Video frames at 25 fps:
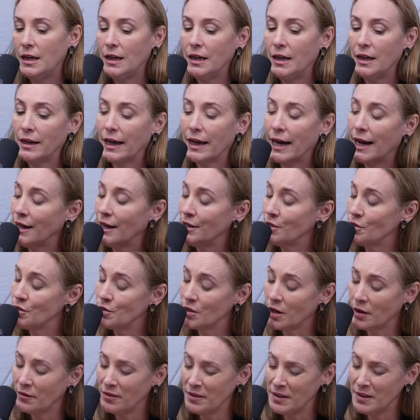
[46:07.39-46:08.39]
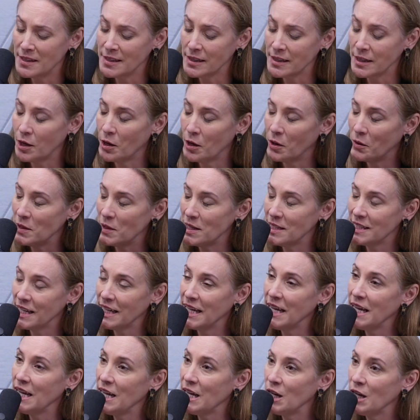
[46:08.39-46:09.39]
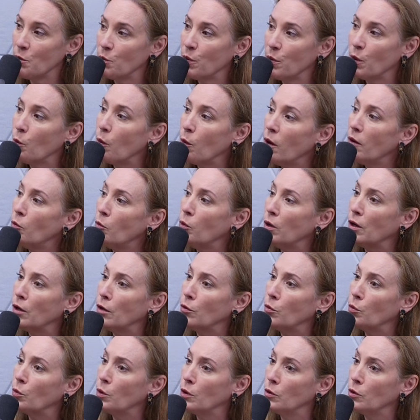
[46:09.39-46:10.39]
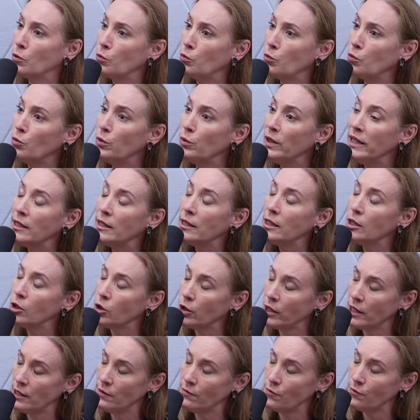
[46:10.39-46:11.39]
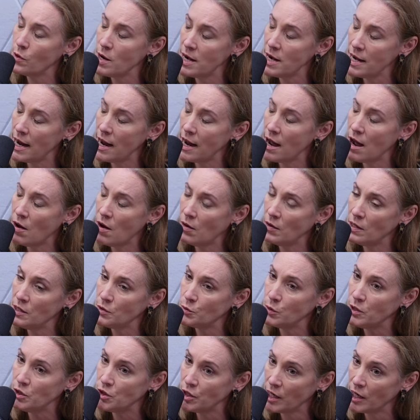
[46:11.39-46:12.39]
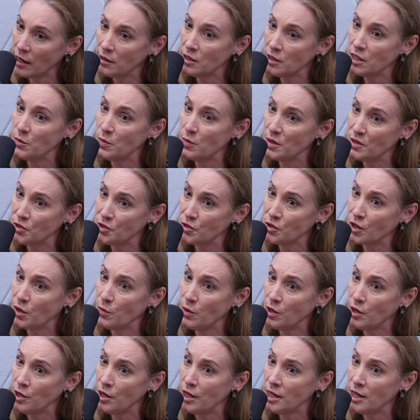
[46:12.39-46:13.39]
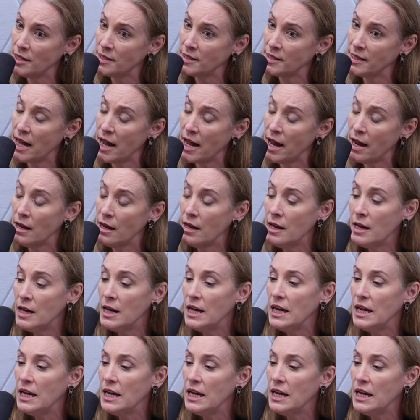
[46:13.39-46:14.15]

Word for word: Uh, cash is obviously always king, but what we're we're really looking for now is reaching out into the business community to say,